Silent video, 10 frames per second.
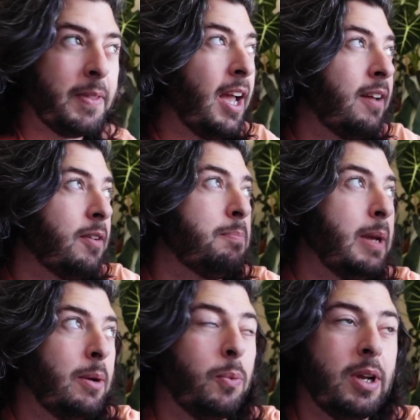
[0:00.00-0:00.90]
I have a
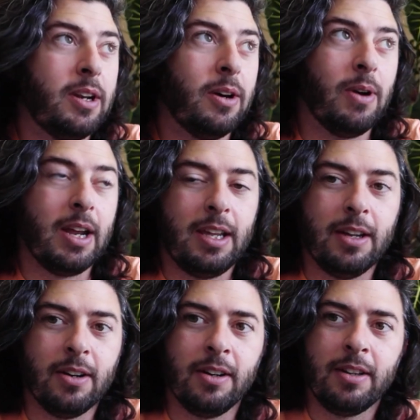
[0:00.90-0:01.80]
big window right
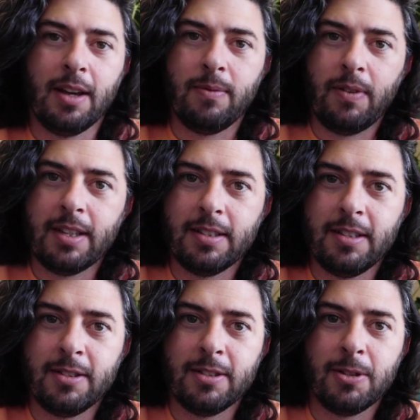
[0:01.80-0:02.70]
here that
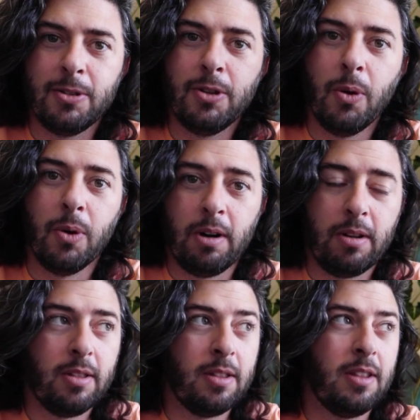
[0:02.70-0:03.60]
faces
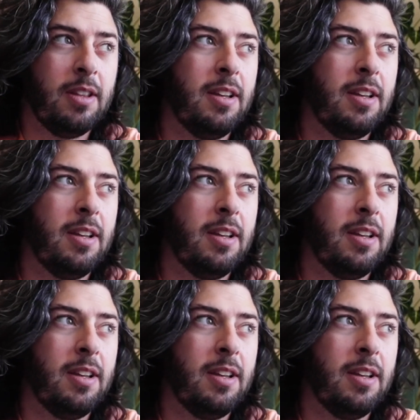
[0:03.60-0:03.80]
north.